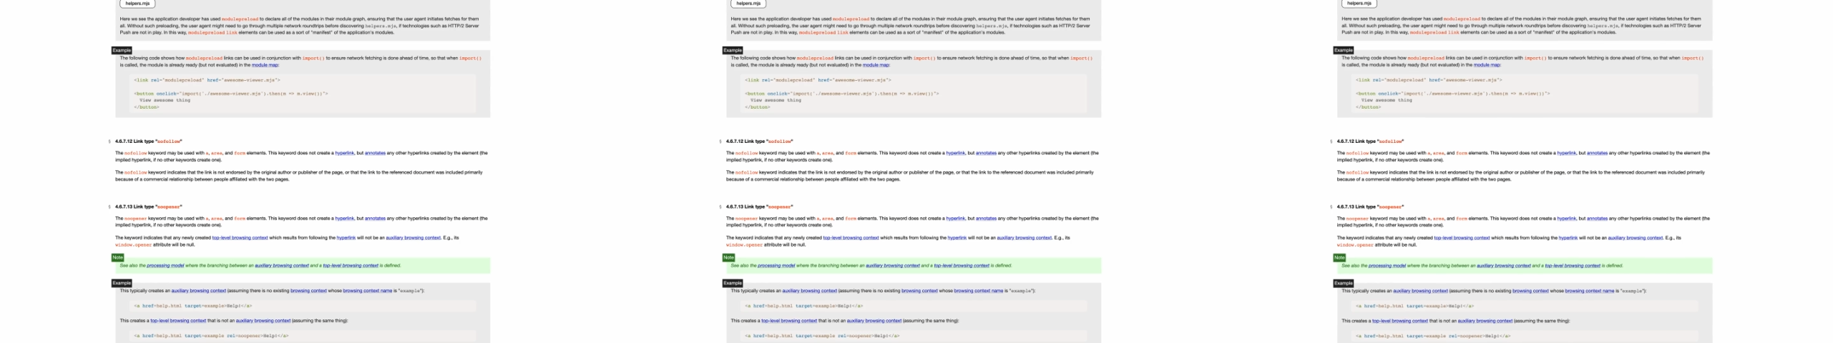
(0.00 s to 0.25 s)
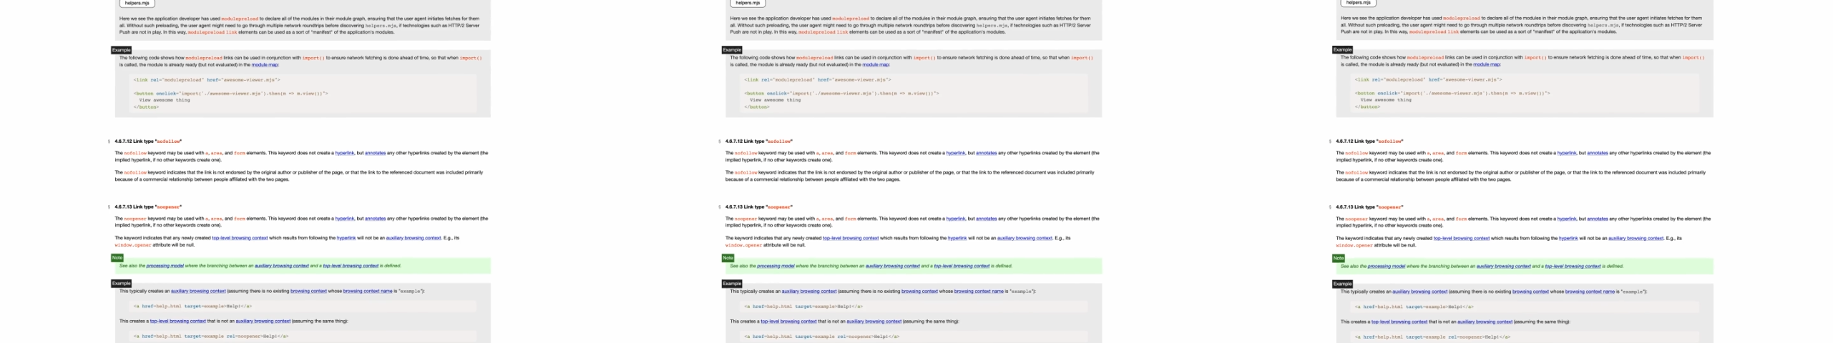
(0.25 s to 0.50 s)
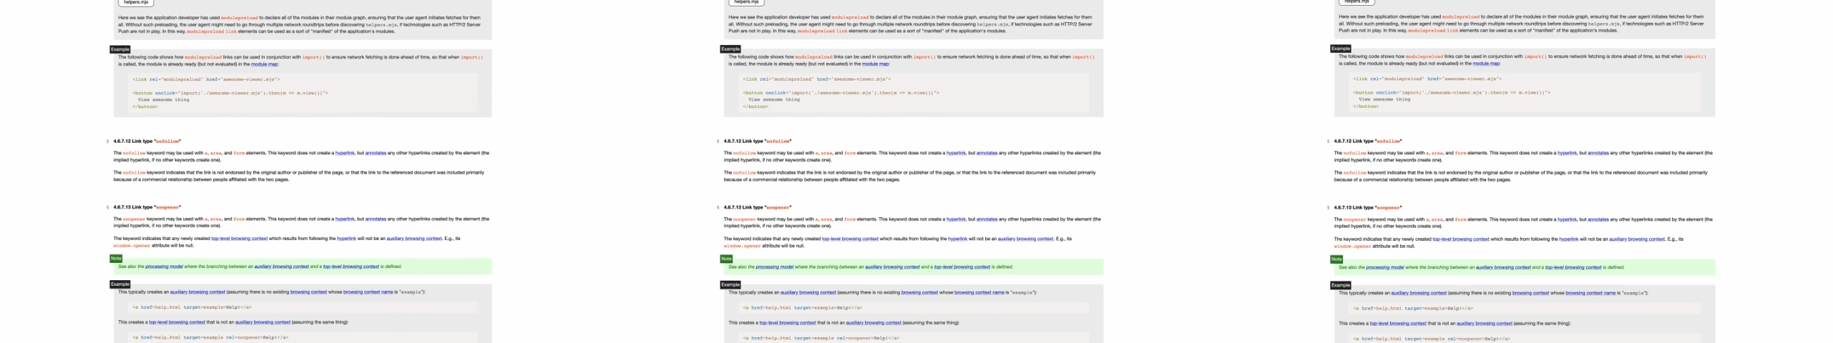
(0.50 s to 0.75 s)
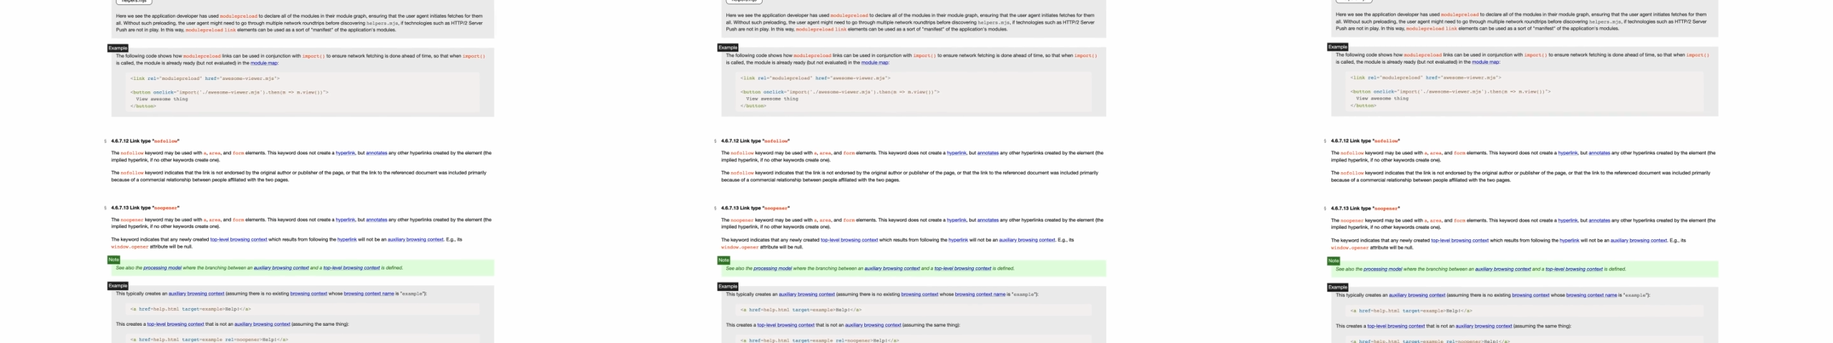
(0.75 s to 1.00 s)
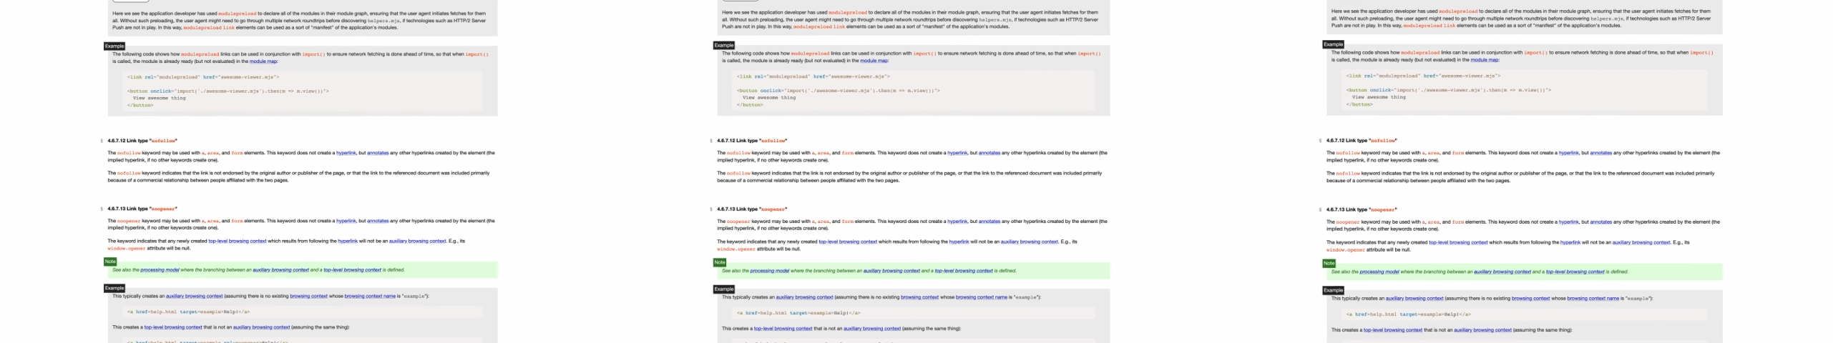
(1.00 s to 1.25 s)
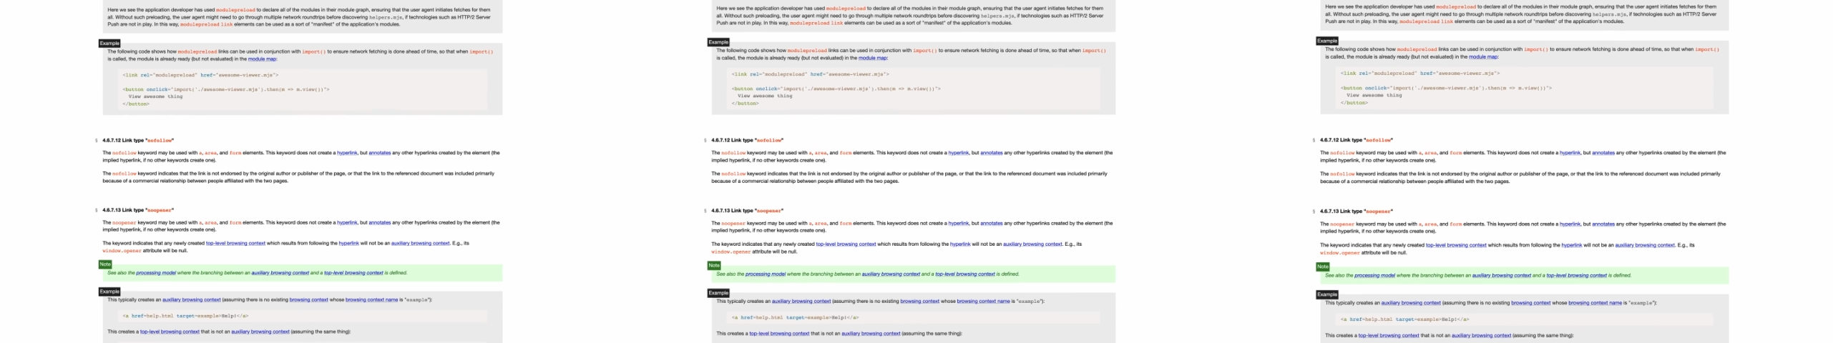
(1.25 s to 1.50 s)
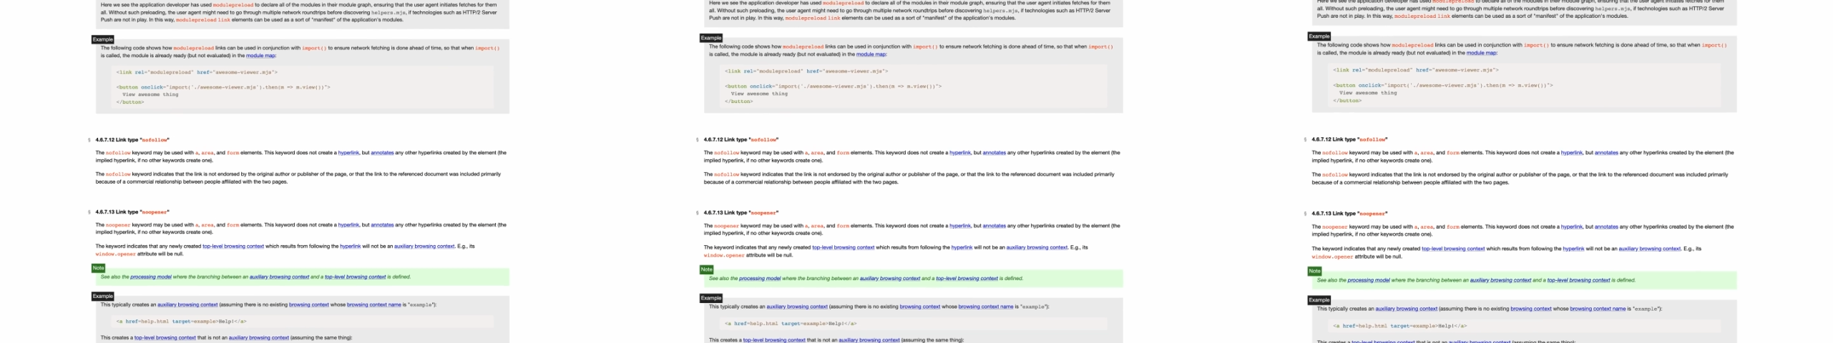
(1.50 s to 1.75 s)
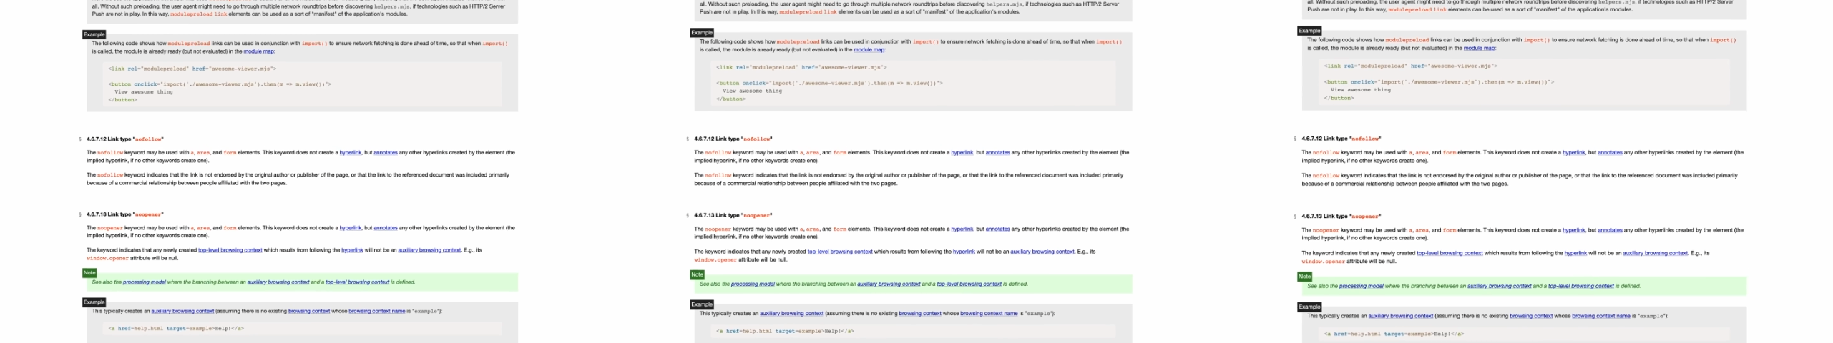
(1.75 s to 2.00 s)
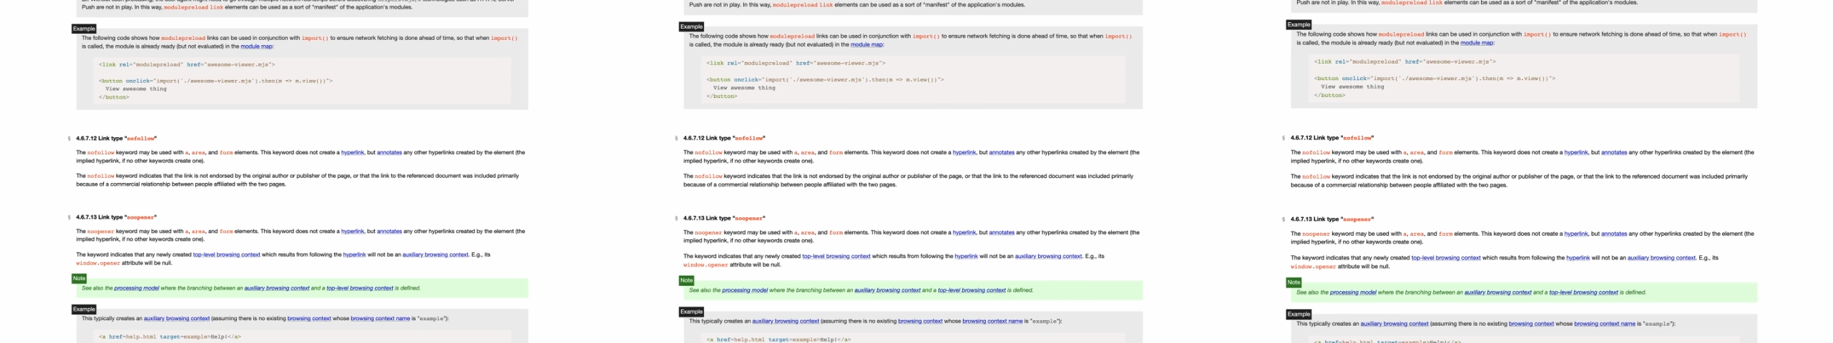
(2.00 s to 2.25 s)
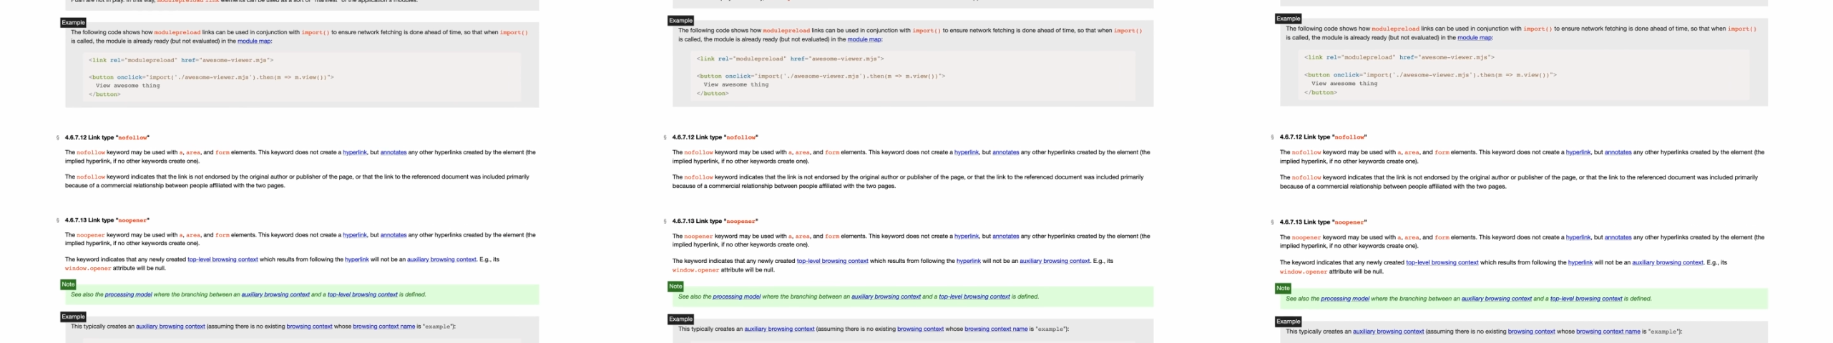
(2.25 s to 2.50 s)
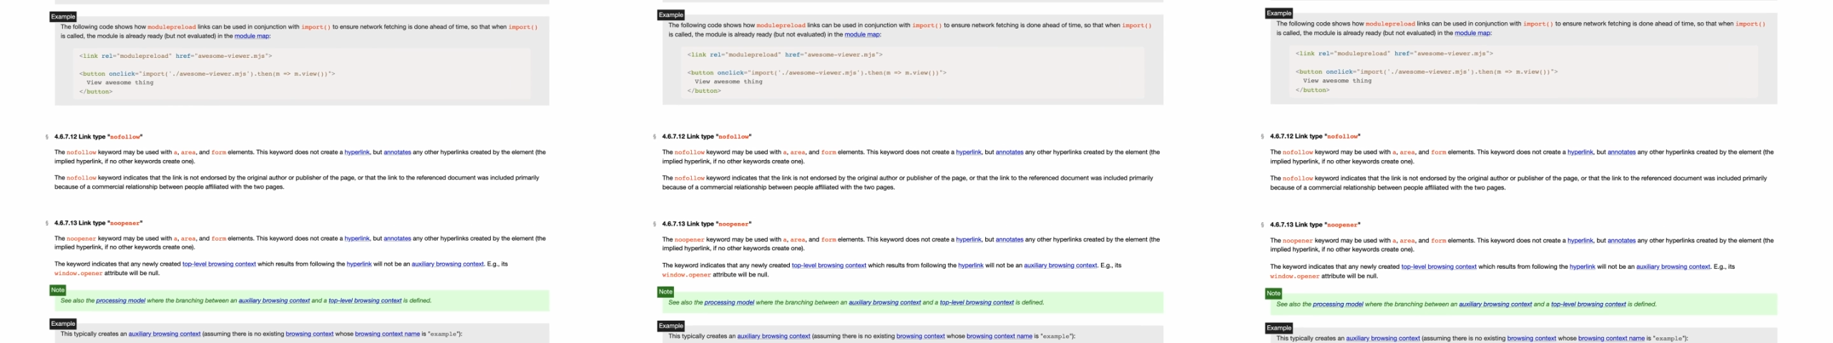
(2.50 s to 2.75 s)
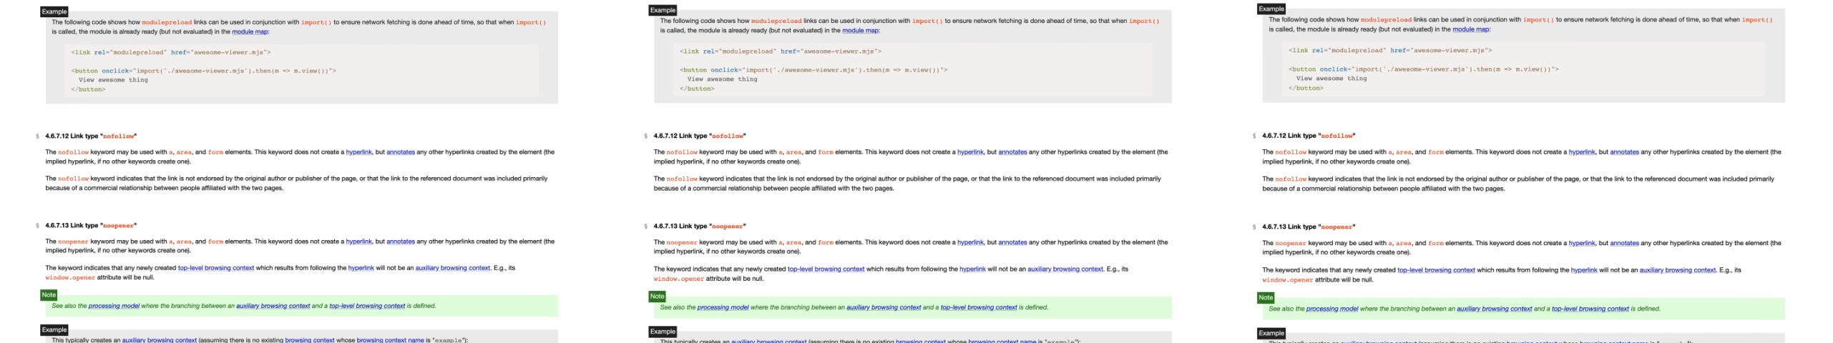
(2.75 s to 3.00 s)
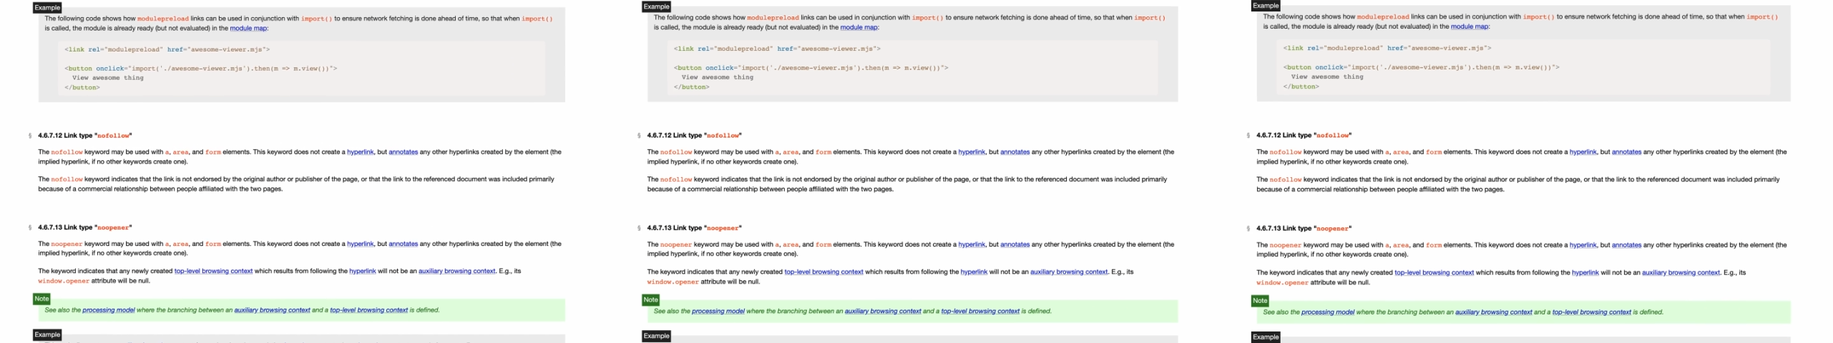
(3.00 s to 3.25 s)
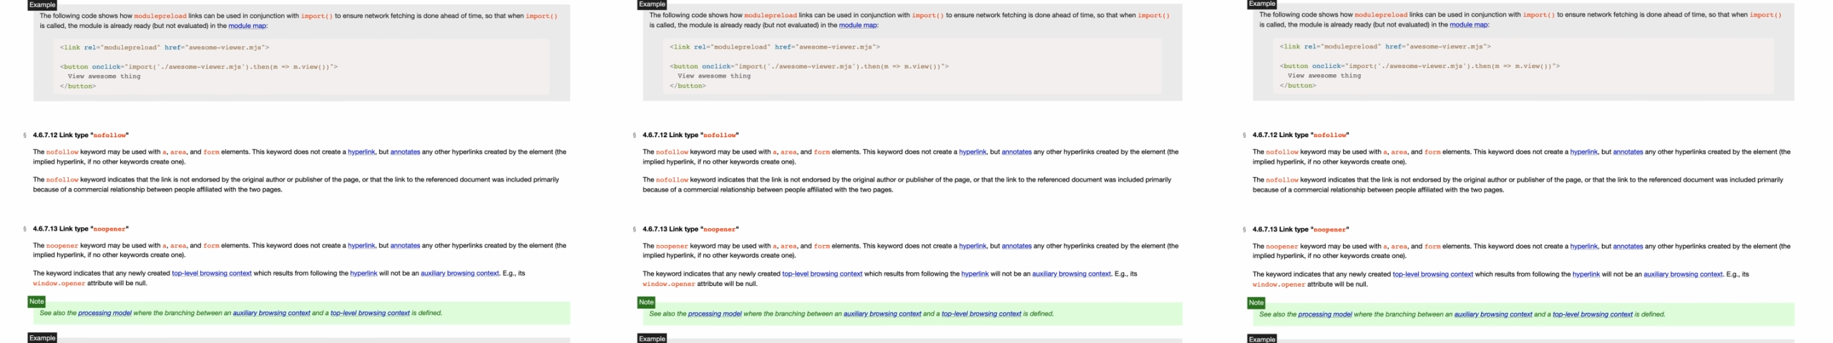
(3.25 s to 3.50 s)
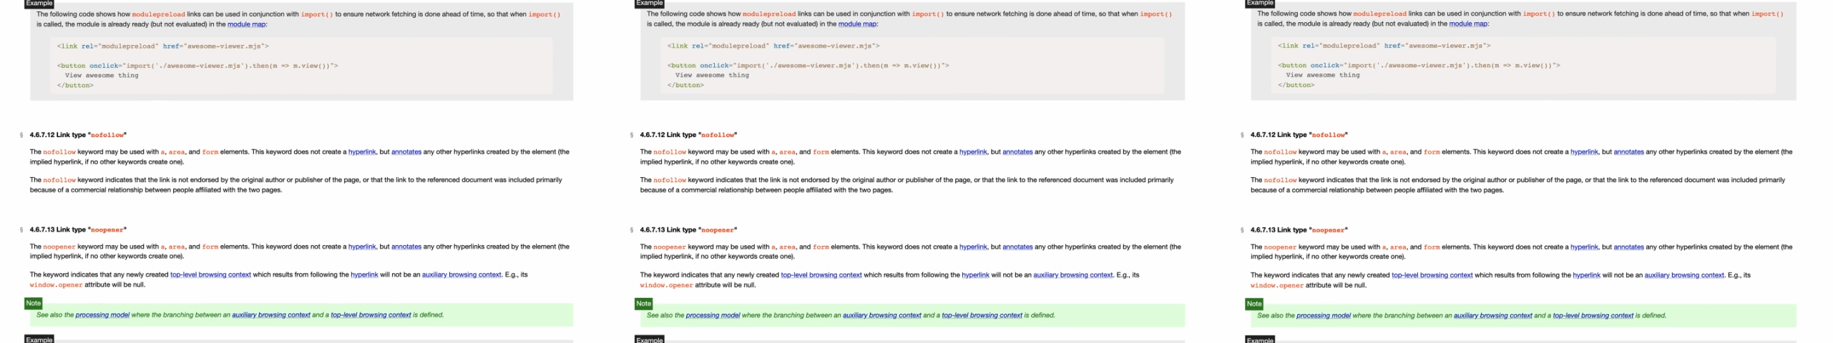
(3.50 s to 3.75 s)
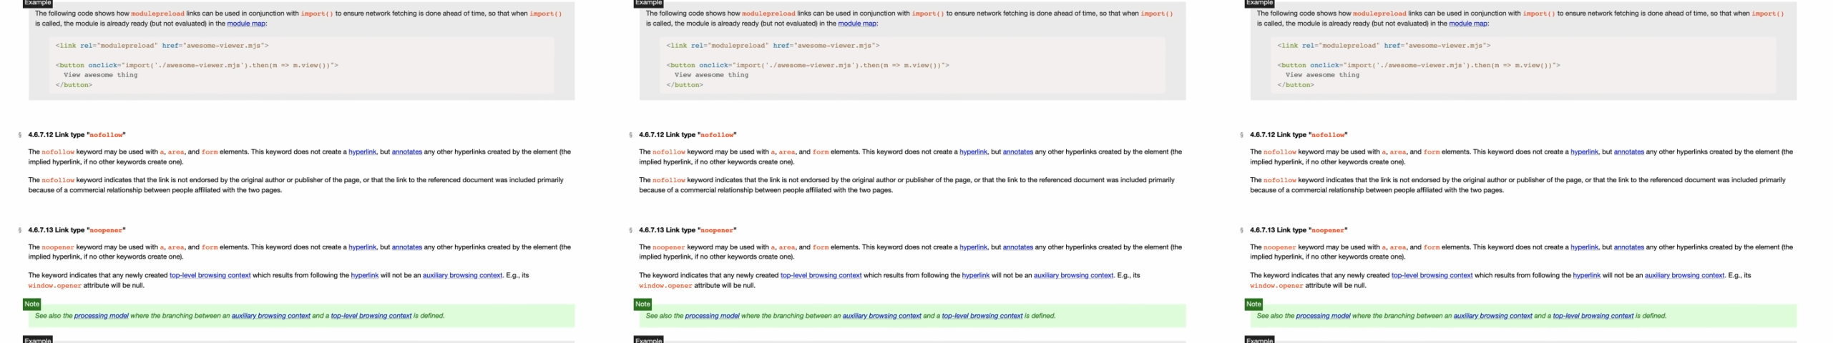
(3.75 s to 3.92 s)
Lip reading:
[unreadable: no face in view]